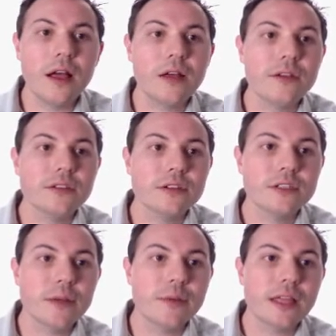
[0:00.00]
if I start
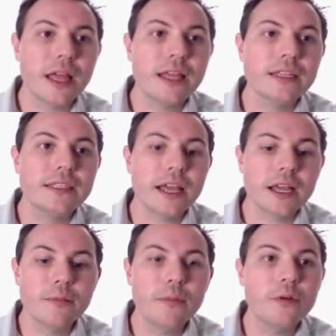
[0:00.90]
typing
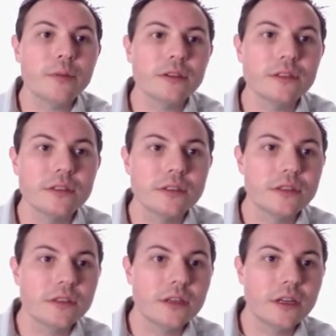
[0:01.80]
edtechmoment,
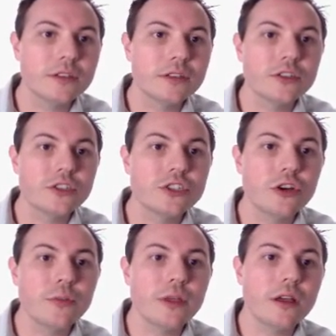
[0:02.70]
it's going to
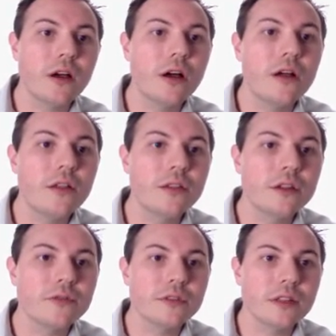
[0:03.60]
show me all the
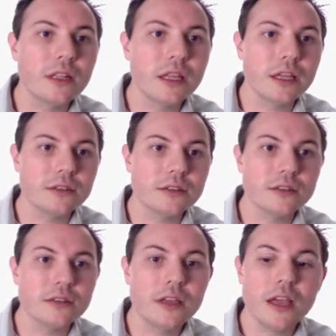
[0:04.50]
different
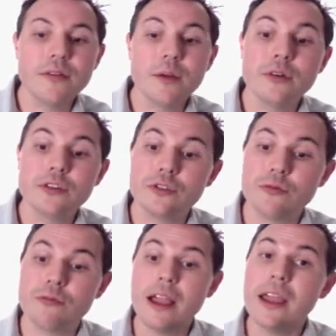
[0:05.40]
links. If I push the
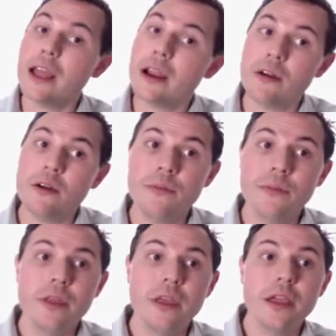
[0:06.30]
right arrow,
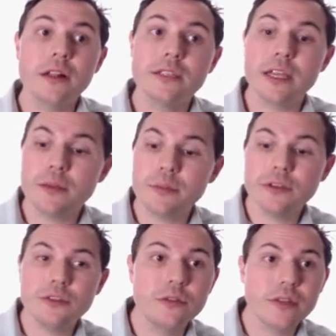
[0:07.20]
it'll take me
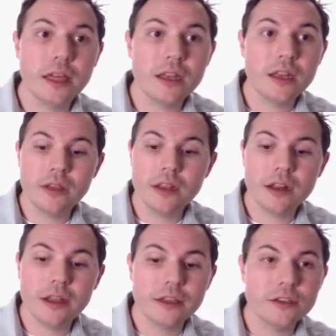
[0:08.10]
to the end of it, and
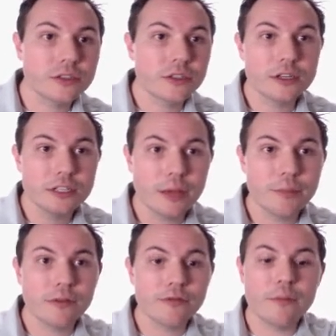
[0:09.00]
I can just start
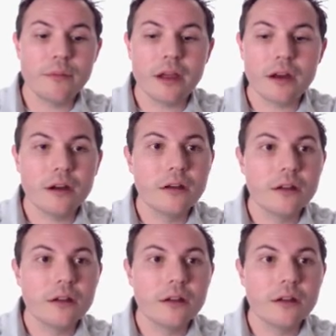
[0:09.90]
typing from there.